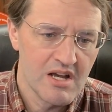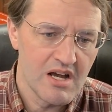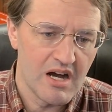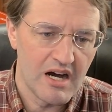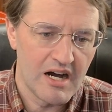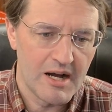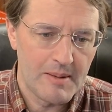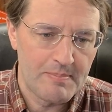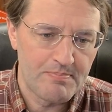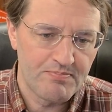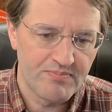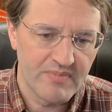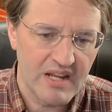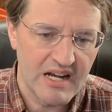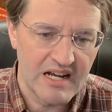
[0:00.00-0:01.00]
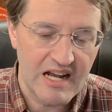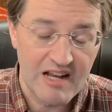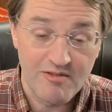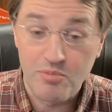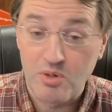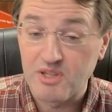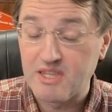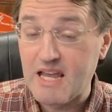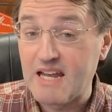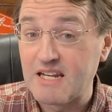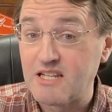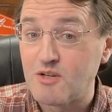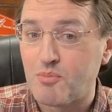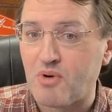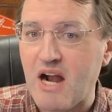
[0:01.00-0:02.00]
I've put that
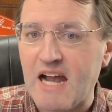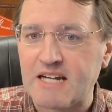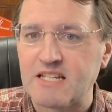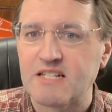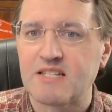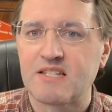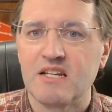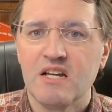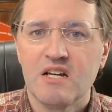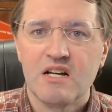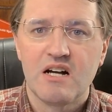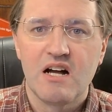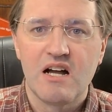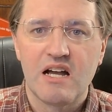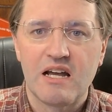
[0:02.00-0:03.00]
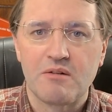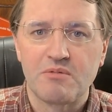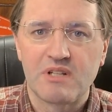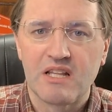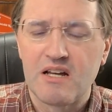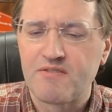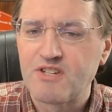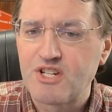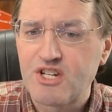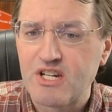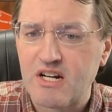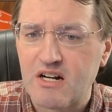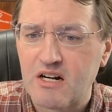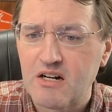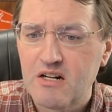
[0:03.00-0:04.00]
into practice and would love to
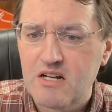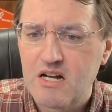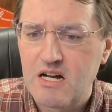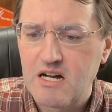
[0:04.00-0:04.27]
share